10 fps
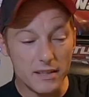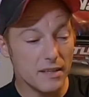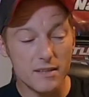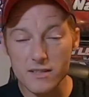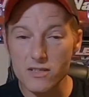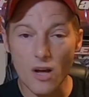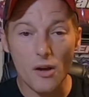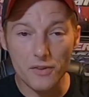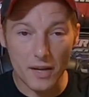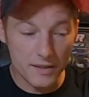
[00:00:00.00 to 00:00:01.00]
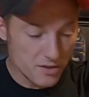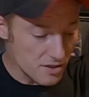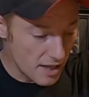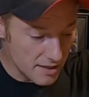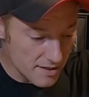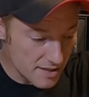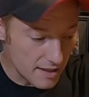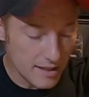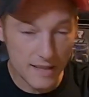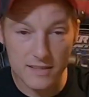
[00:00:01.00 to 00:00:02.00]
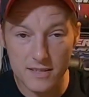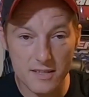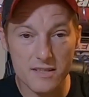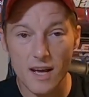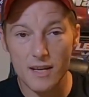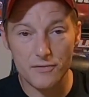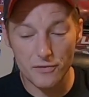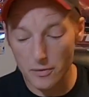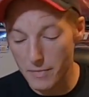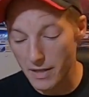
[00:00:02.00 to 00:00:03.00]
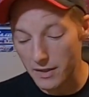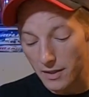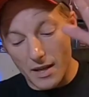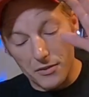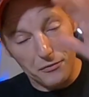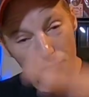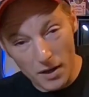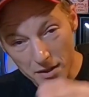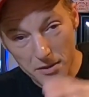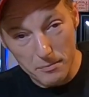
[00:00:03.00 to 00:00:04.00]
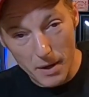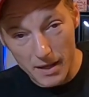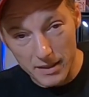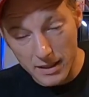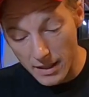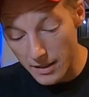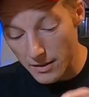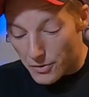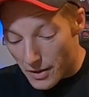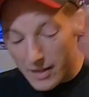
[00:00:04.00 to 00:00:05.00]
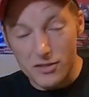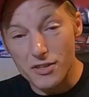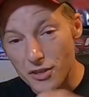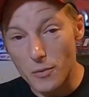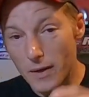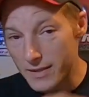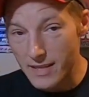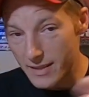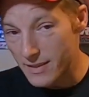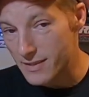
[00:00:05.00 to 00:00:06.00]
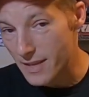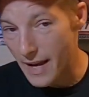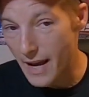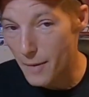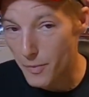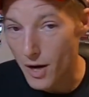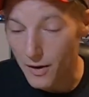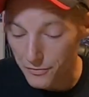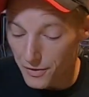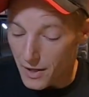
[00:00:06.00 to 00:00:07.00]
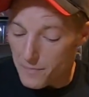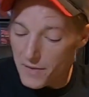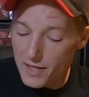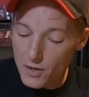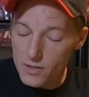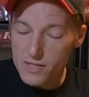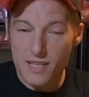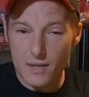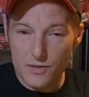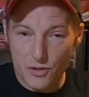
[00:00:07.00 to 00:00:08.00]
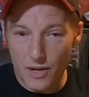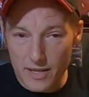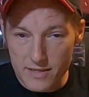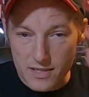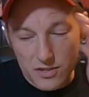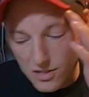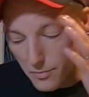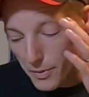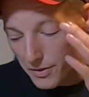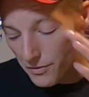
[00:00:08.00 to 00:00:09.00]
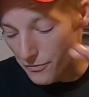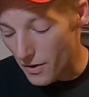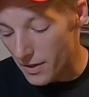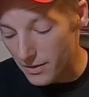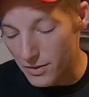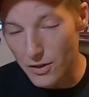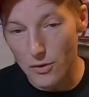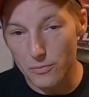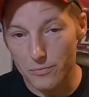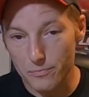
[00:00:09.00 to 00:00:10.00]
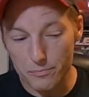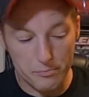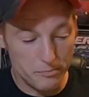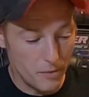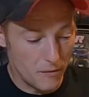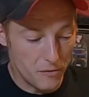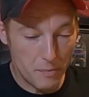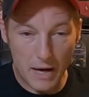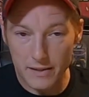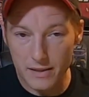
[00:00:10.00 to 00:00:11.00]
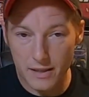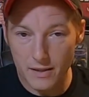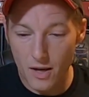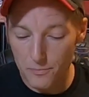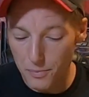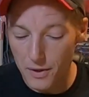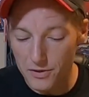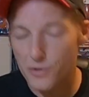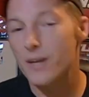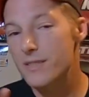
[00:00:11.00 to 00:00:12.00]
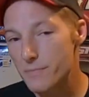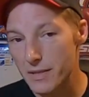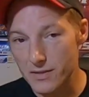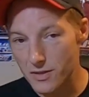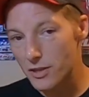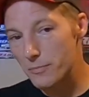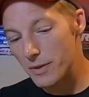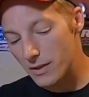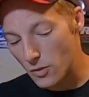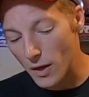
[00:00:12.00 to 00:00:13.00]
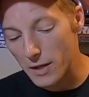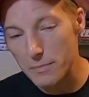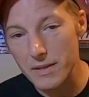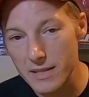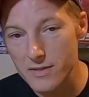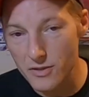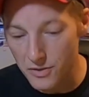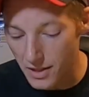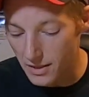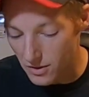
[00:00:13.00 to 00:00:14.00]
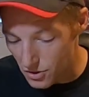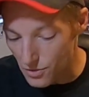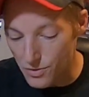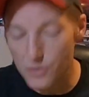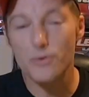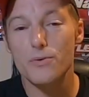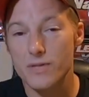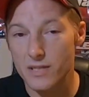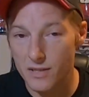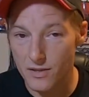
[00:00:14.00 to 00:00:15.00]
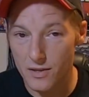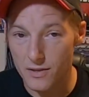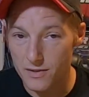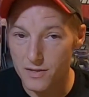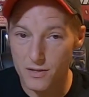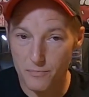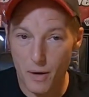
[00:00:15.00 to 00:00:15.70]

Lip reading: kit installed on it, just kind of set that to the side for a minute. Now the front of the body kit, you're actually going to want to take this cab off. I know it sounds crazy just to put the front, of the body kit on, but trust me, it's going to be quite a bit easier to get the 2 screws into the